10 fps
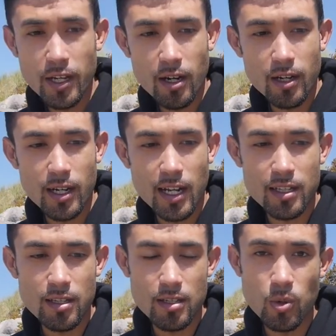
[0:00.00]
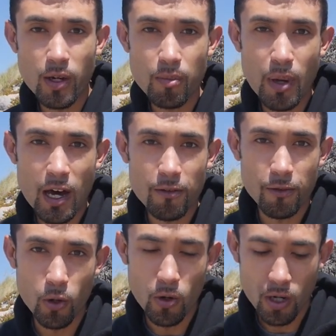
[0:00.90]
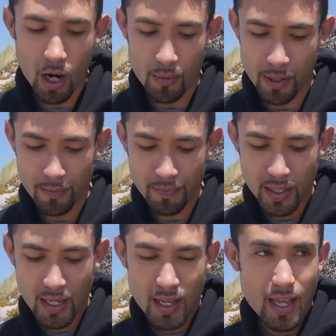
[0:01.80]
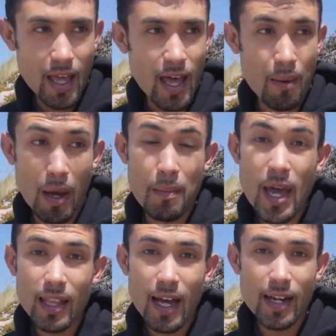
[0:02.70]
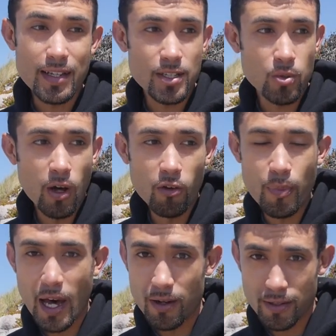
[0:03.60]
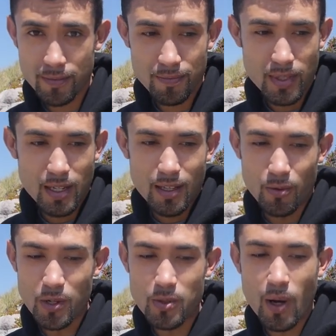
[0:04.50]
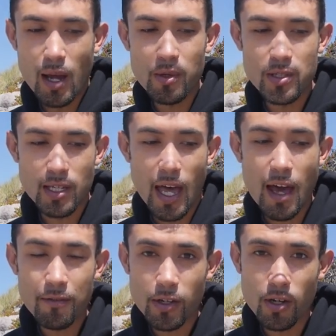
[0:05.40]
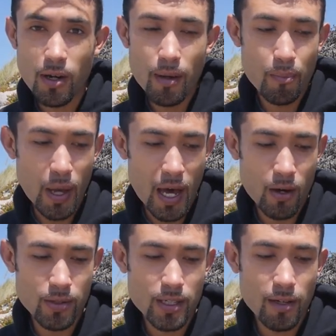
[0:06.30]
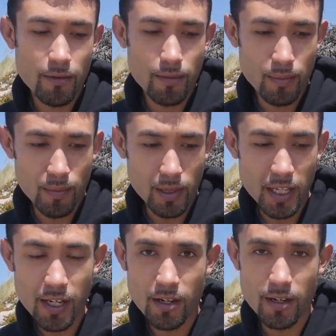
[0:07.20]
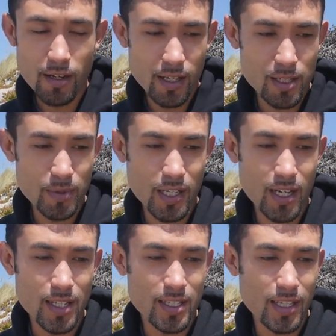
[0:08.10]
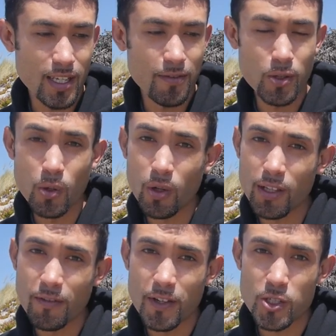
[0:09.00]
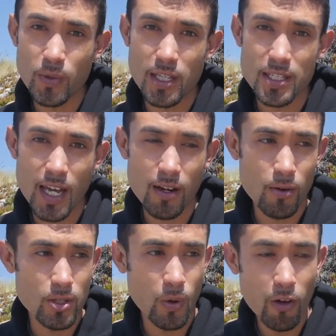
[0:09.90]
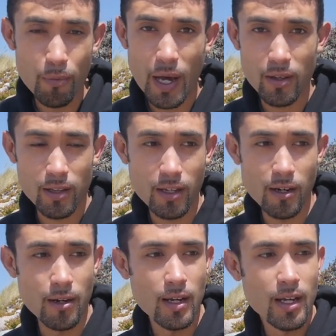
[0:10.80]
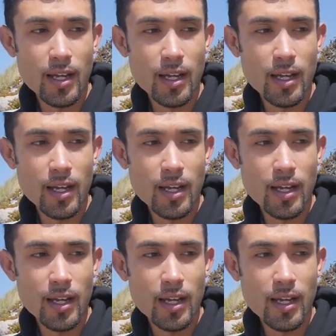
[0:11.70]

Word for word: here connected to twenty pound fluorocarbon. And my main line is twelve pound. The reason why I'm using a heavier pound leader is because if you only fish with a ten or a twelve pound leader,